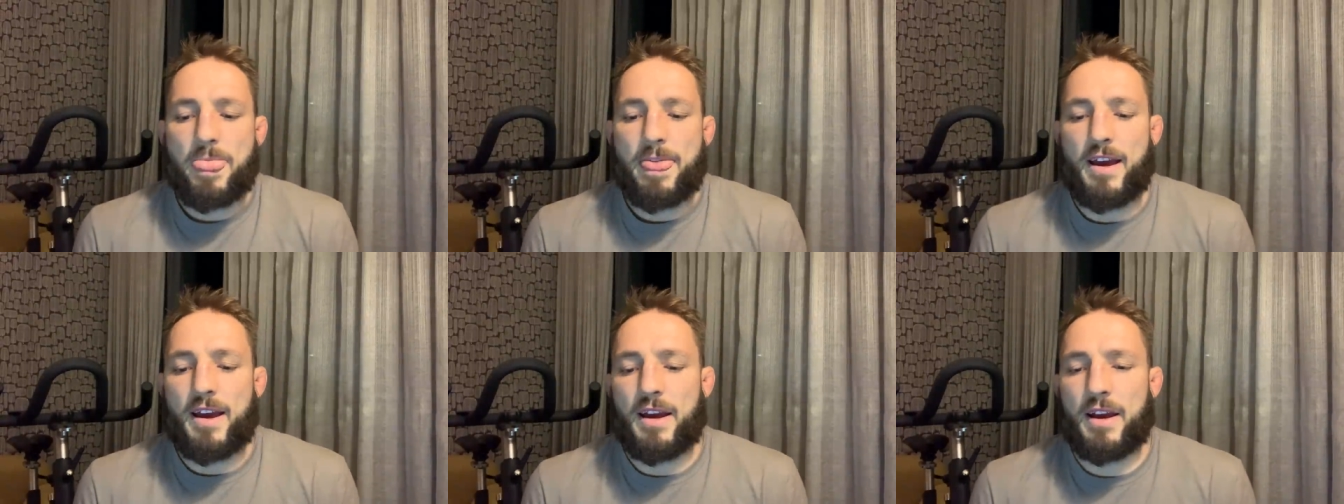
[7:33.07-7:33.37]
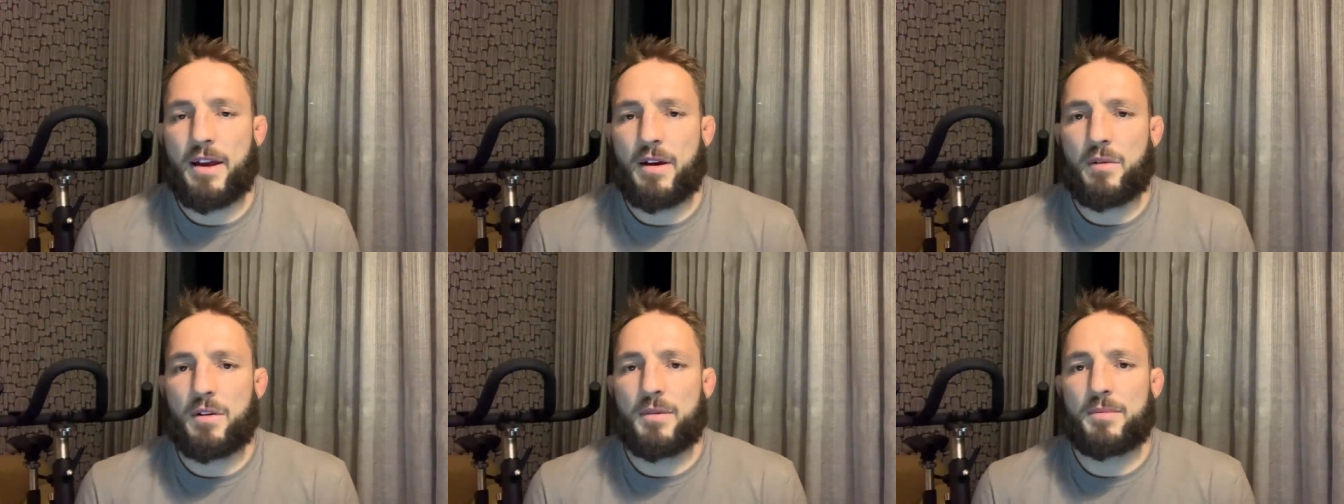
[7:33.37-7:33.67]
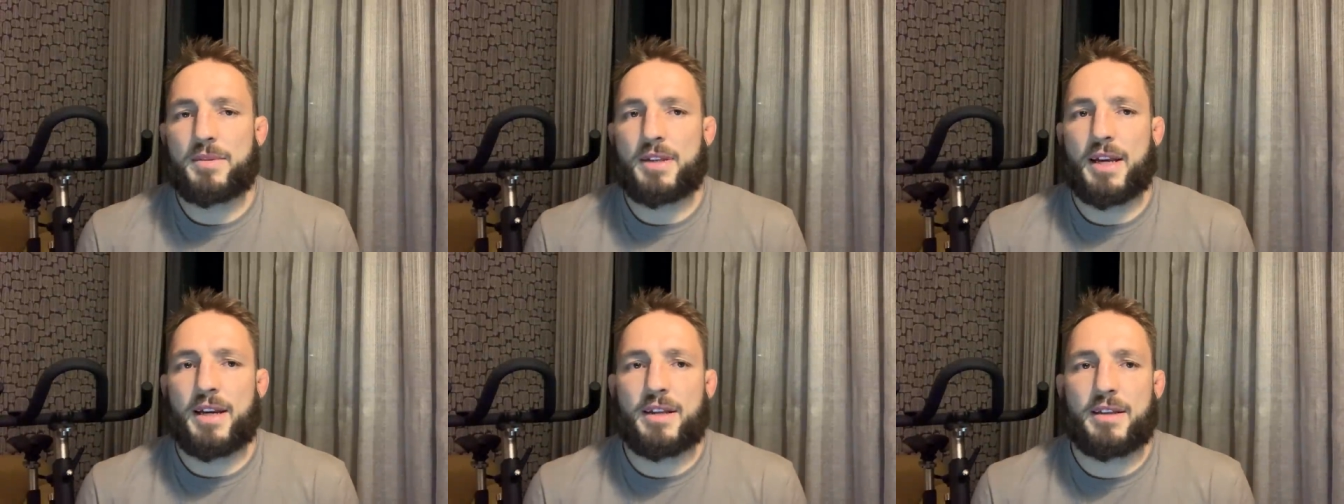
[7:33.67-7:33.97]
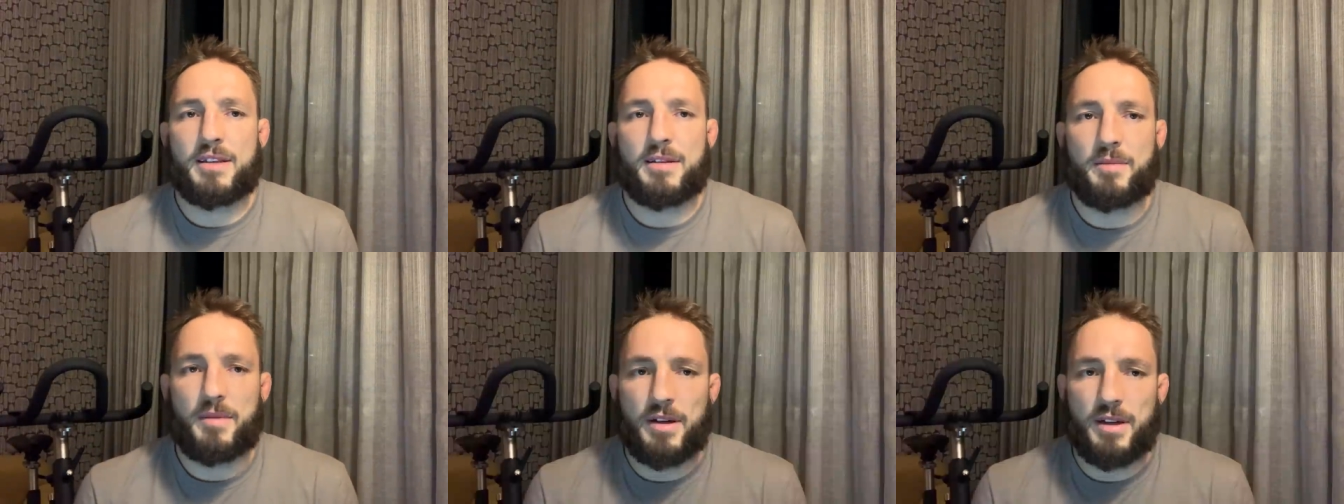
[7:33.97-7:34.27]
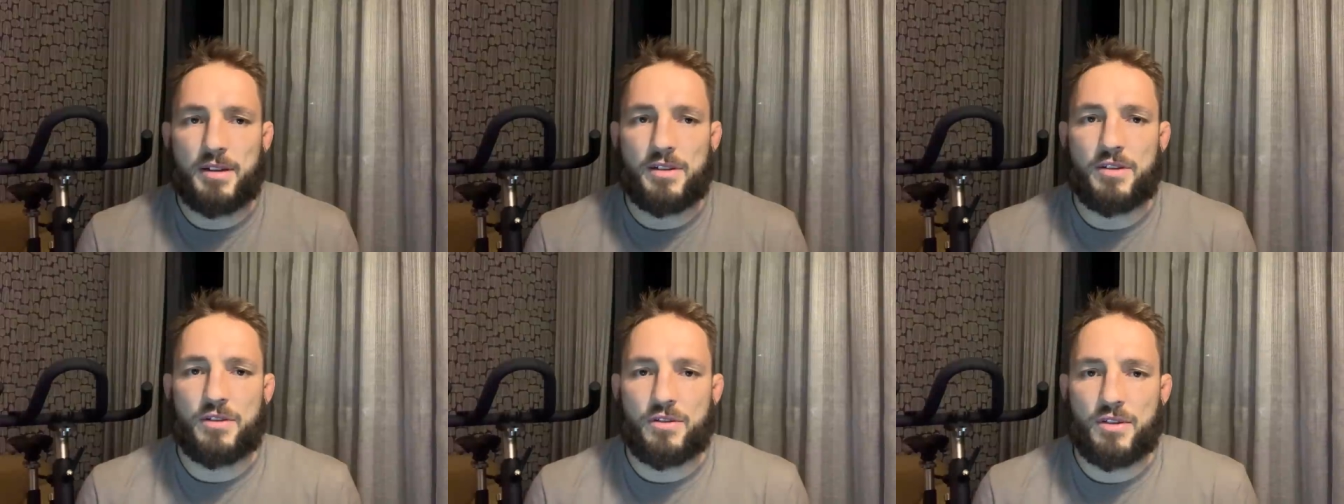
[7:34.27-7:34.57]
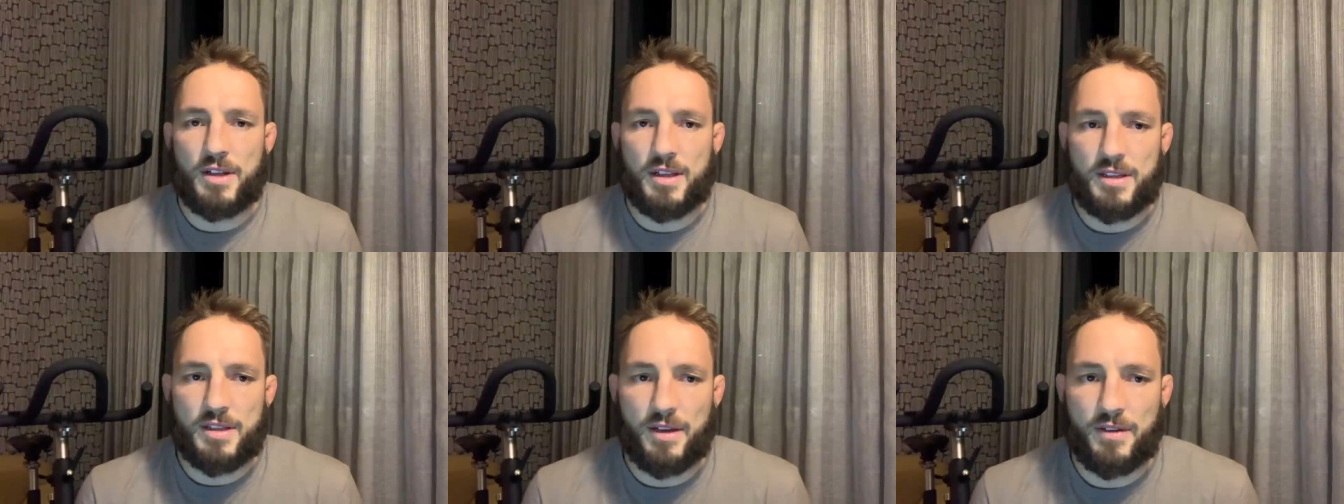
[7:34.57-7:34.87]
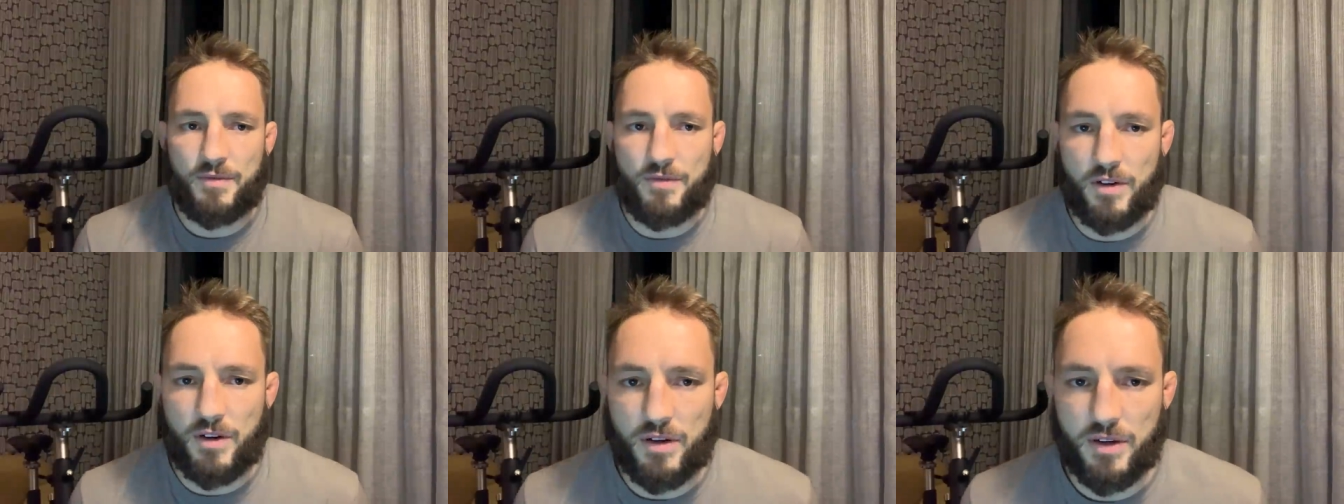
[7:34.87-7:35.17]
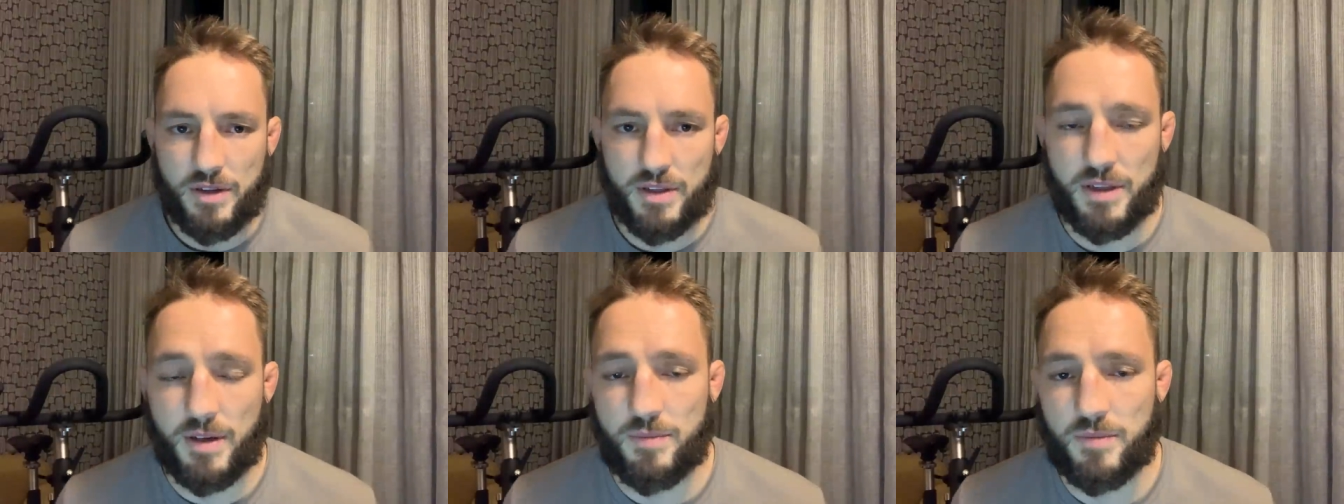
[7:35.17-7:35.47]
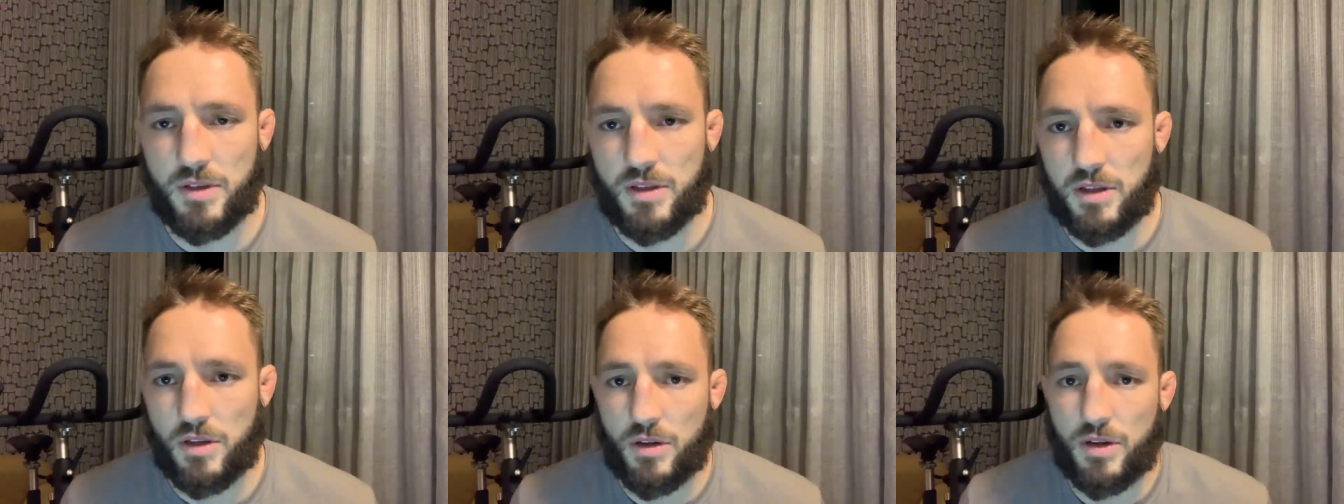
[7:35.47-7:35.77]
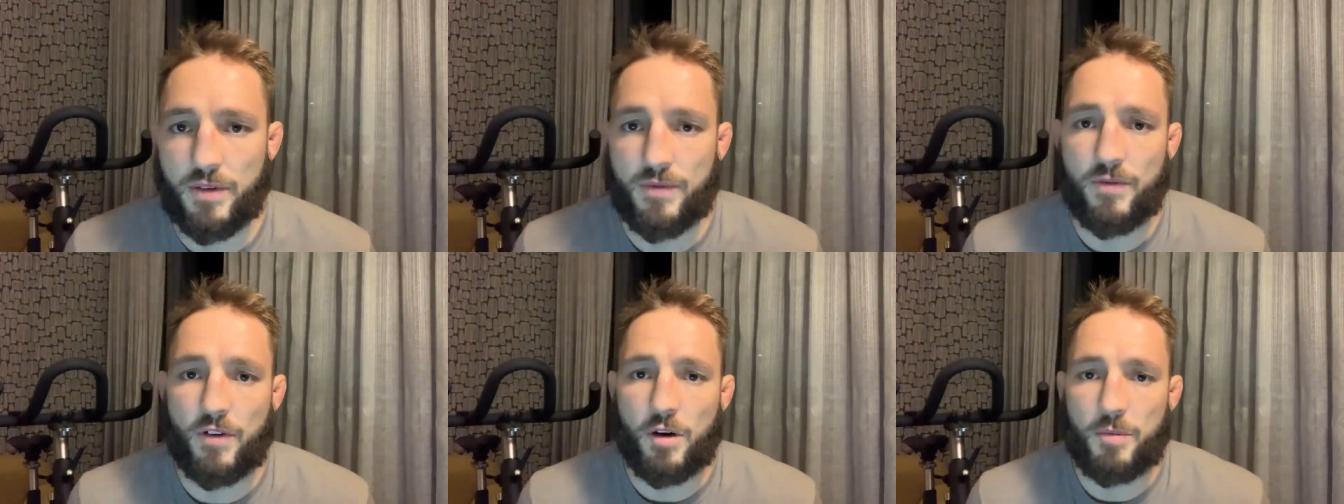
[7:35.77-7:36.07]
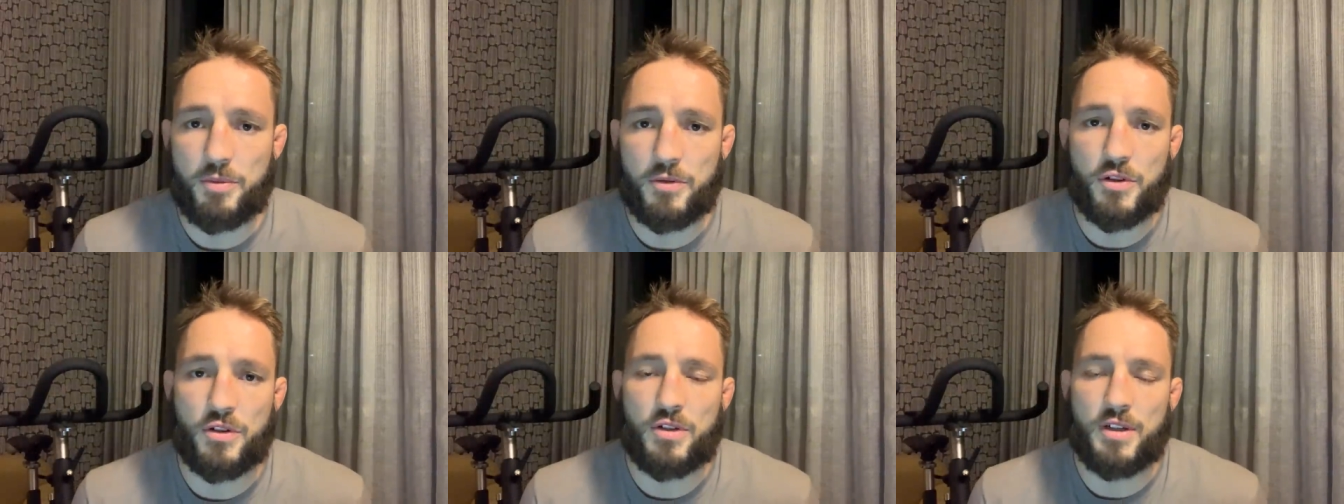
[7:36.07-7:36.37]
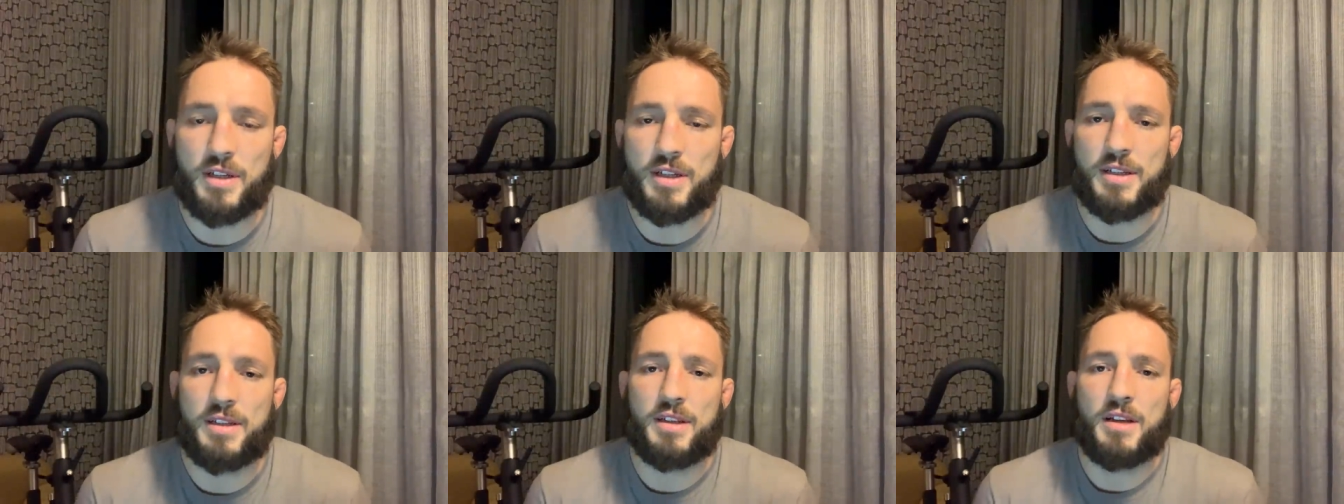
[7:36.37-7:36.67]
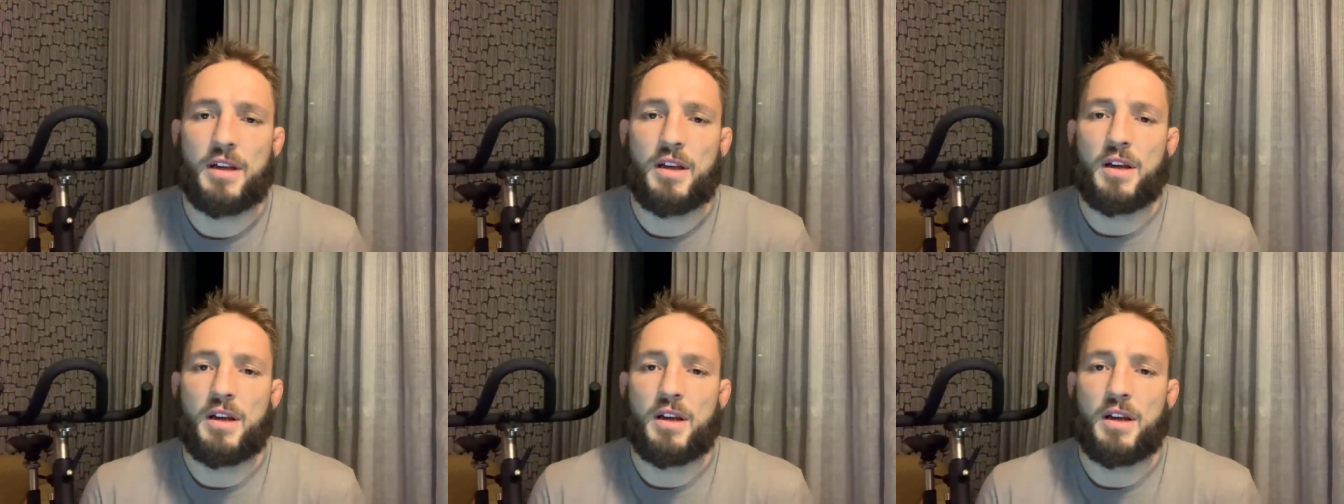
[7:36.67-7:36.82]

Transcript: And when I'm taking some hits and trying to stay focused, I'm just looking for opportunities.